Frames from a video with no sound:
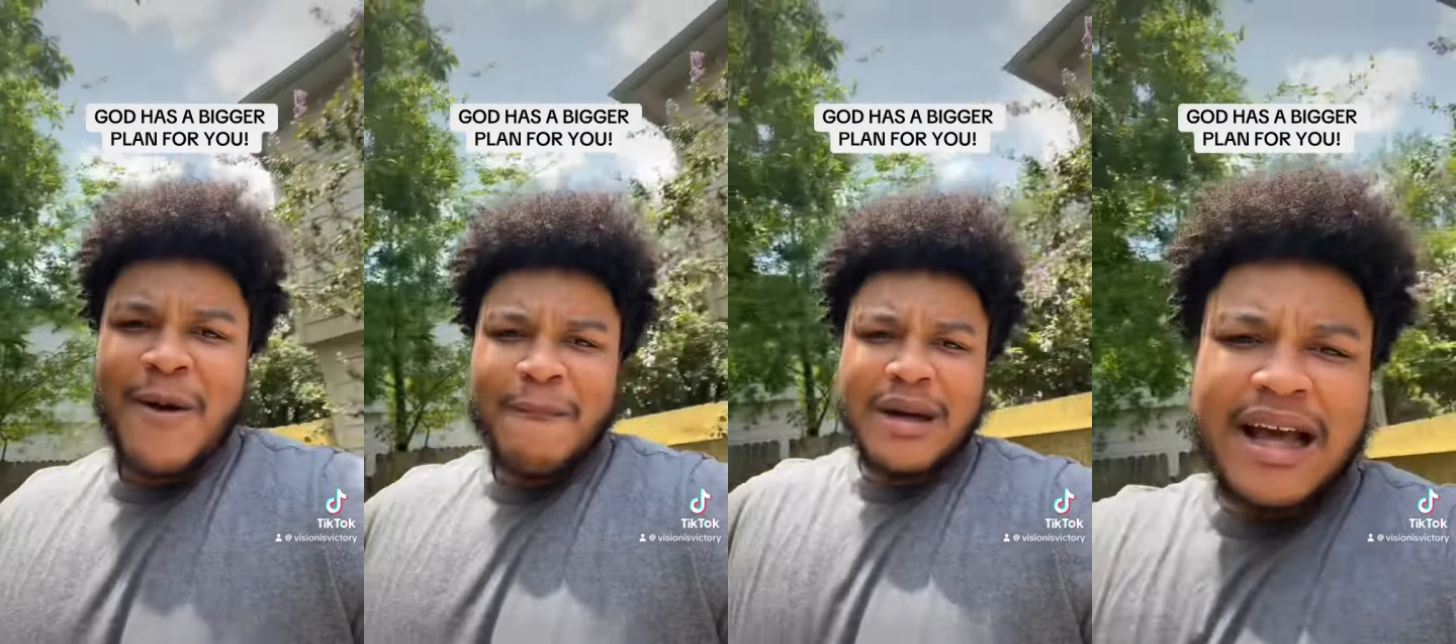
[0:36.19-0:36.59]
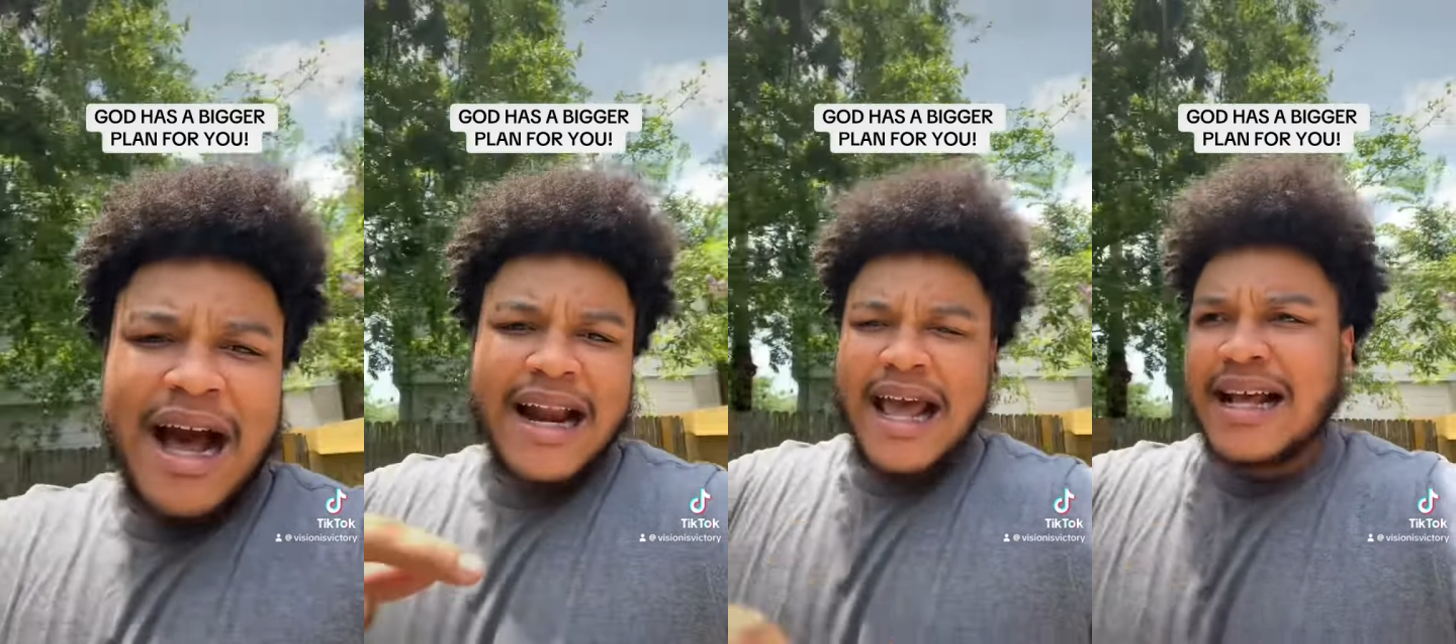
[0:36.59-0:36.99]
but
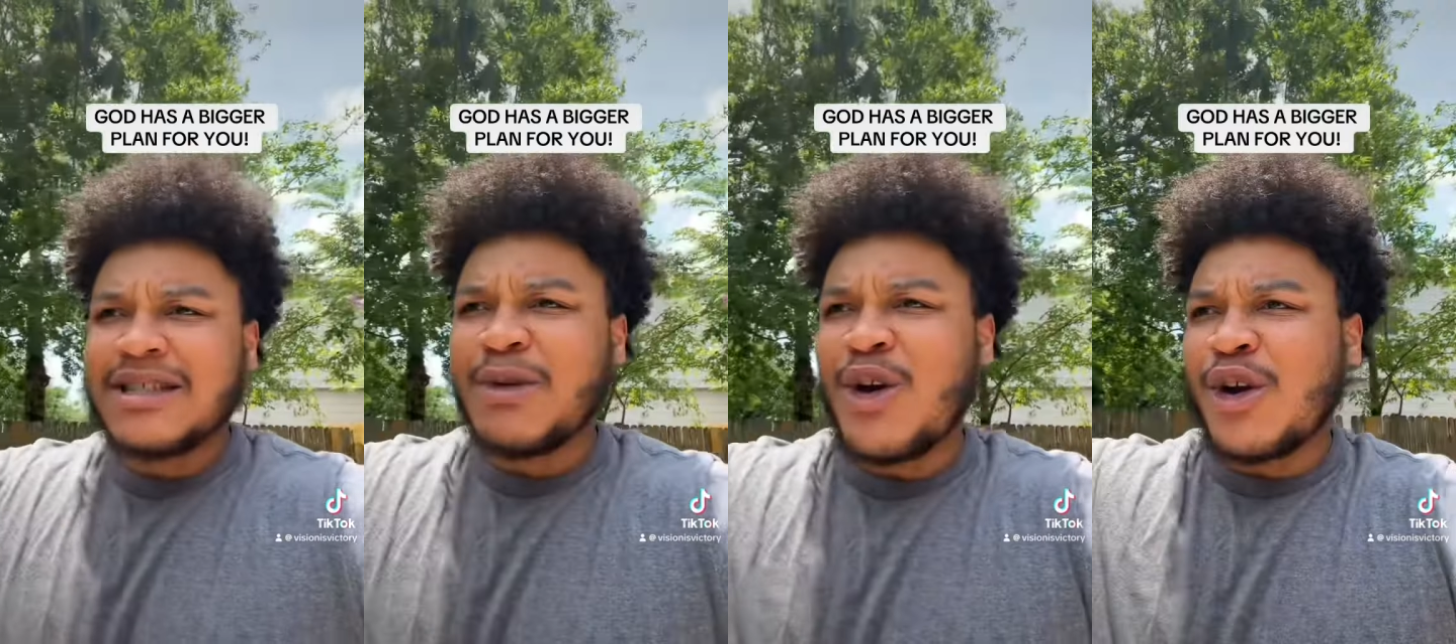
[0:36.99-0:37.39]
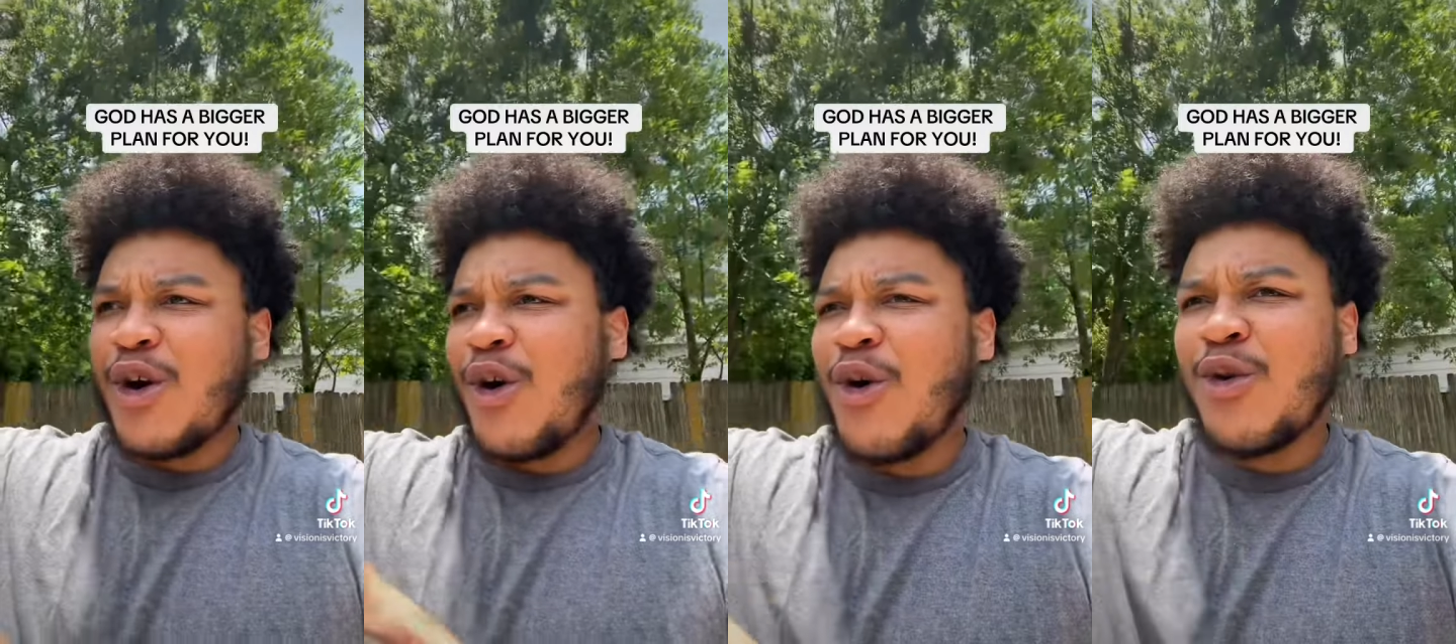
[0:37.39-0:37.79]
God has me on a
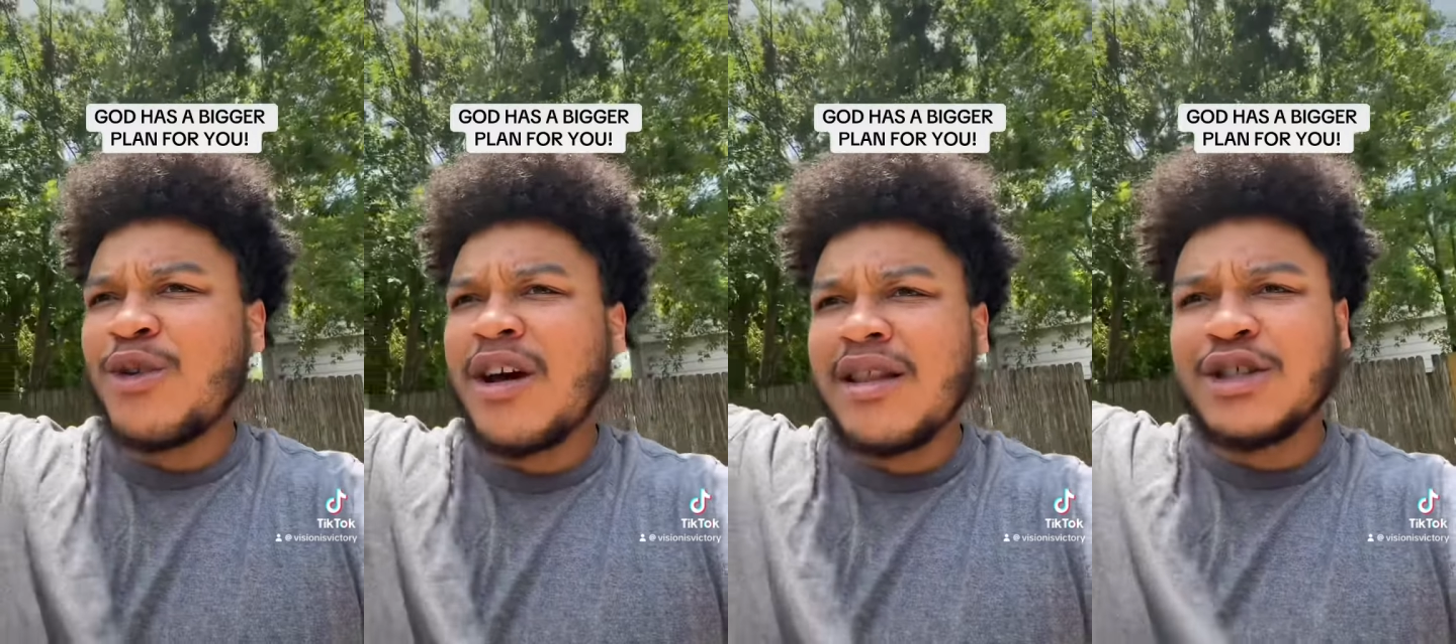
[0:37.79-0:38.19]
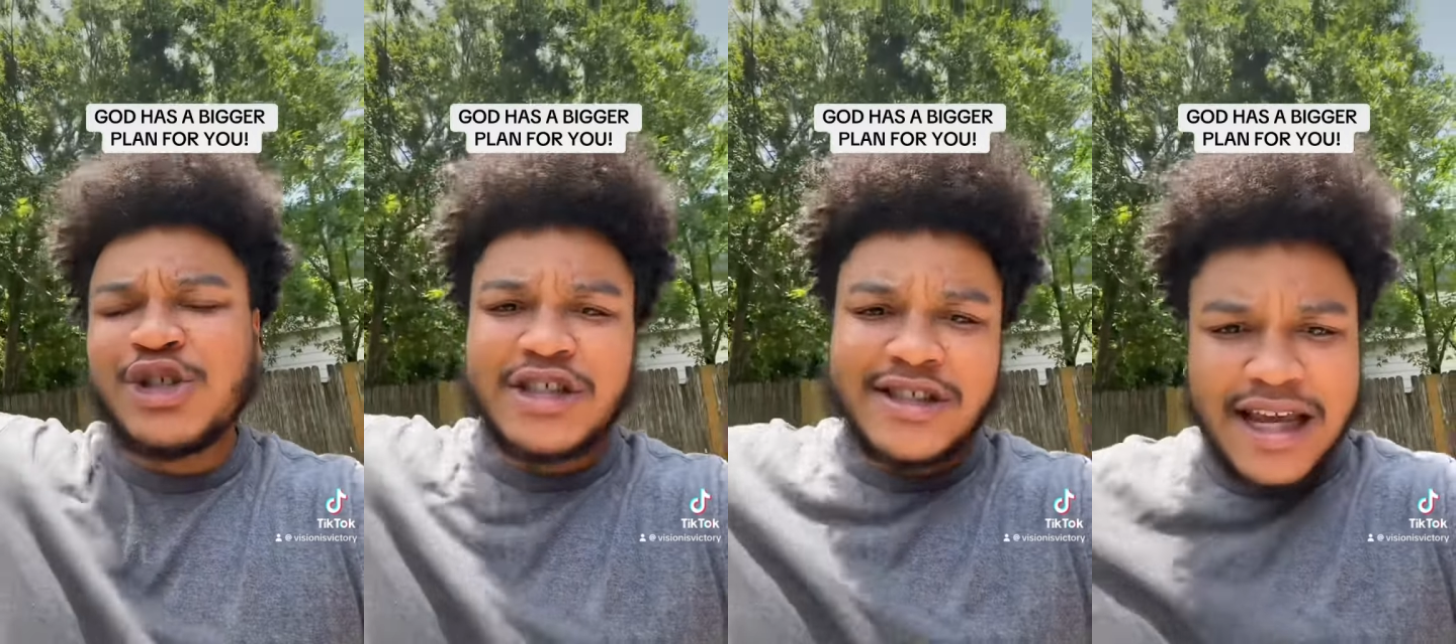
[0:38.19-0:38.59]
whole nother
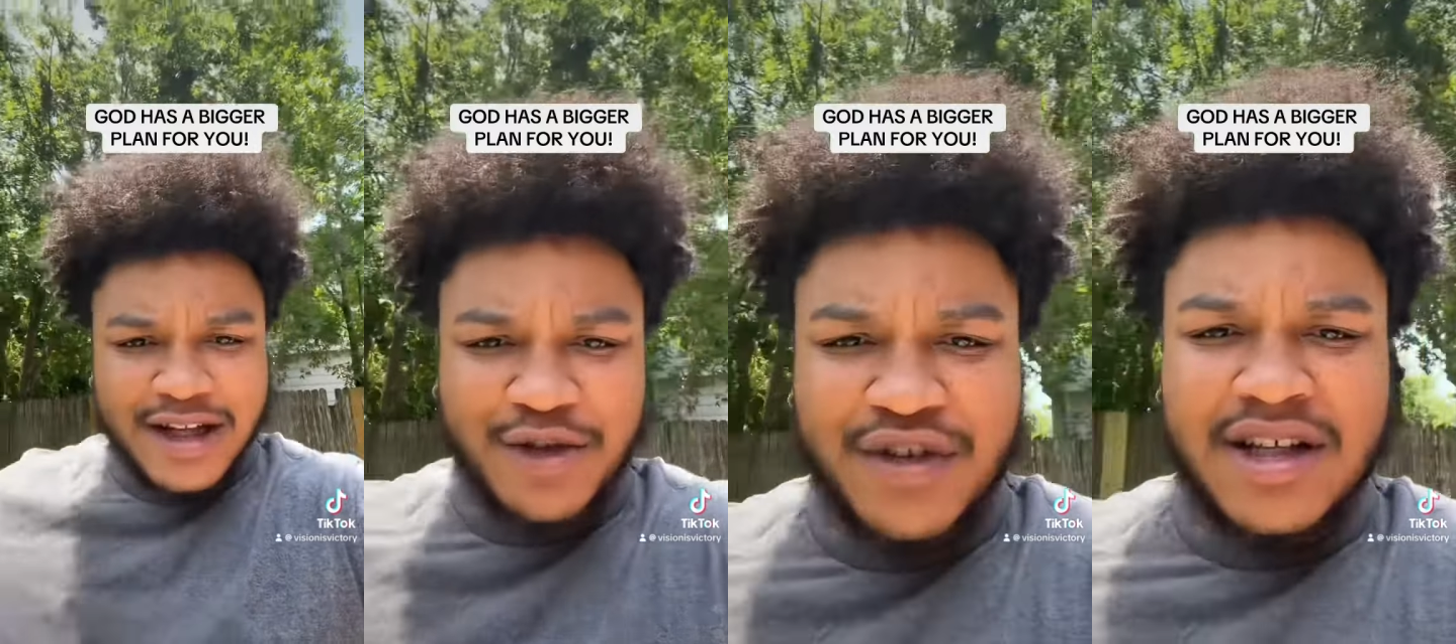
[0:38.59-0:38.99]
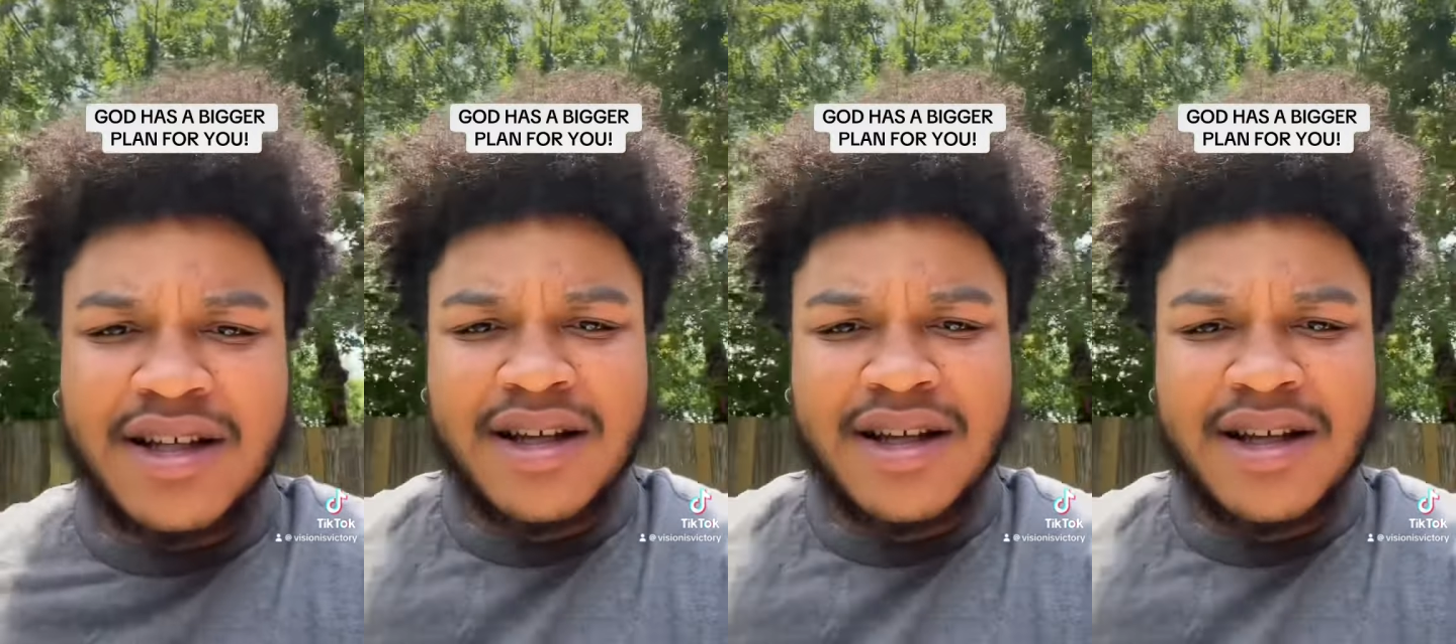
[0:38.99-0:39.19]
trajectory